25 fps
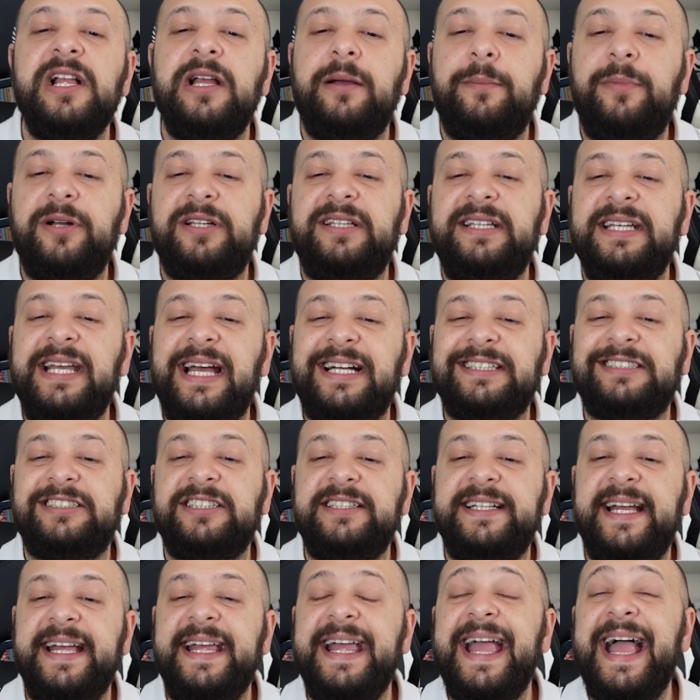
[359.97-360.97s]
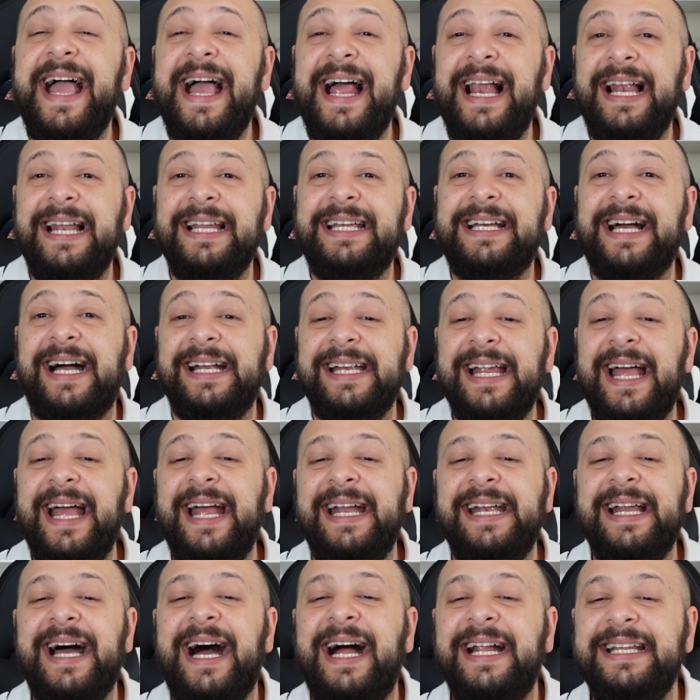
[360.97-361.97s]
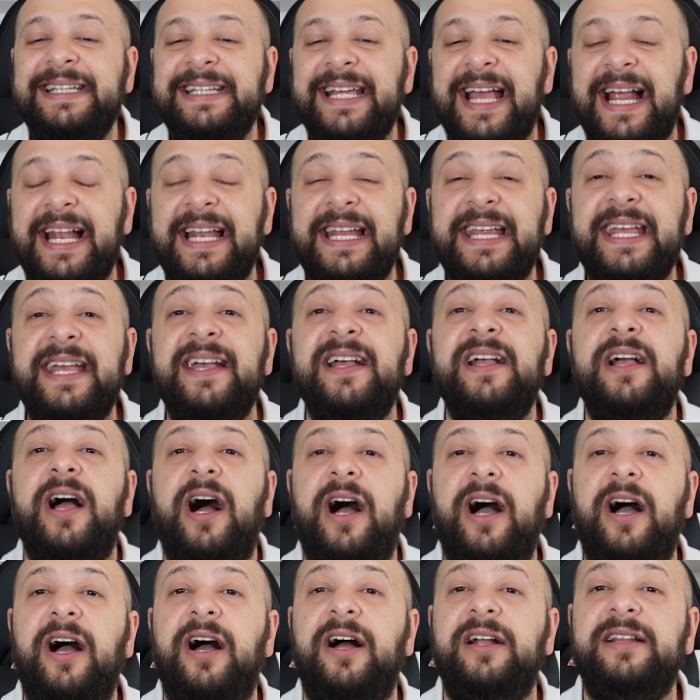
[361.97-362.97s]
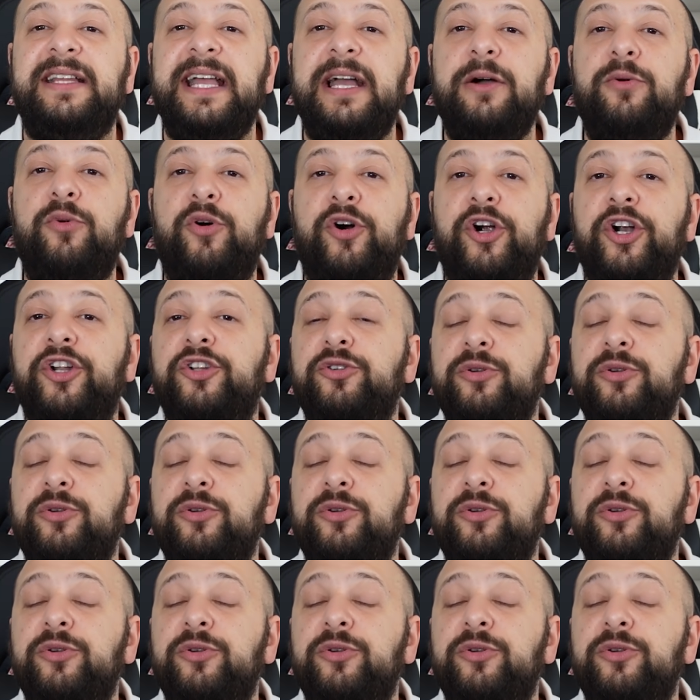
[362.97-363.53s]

But yesterday, Elkann and Agnelli, uh, they were